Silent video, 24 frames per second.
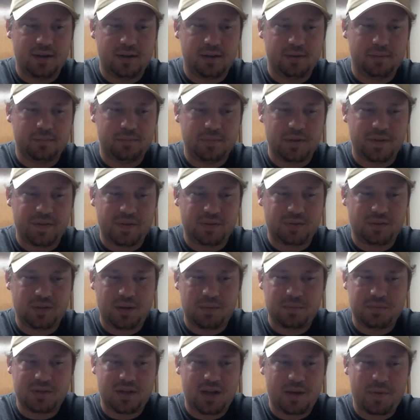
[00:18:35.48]
At the
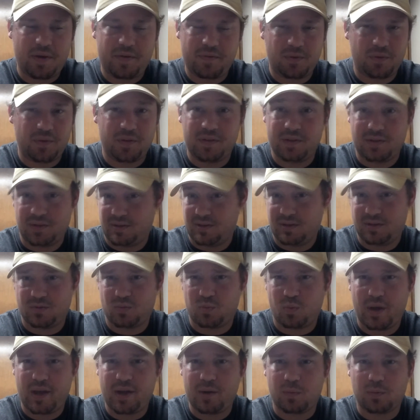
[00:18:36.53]
same time, I feel that
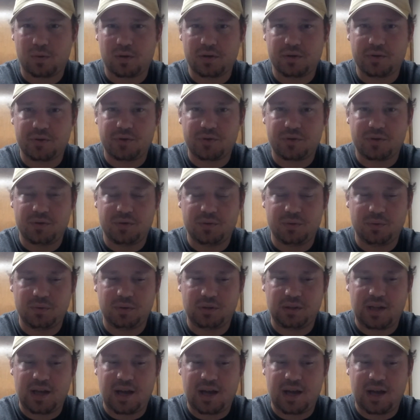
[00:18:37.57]
it's way worse to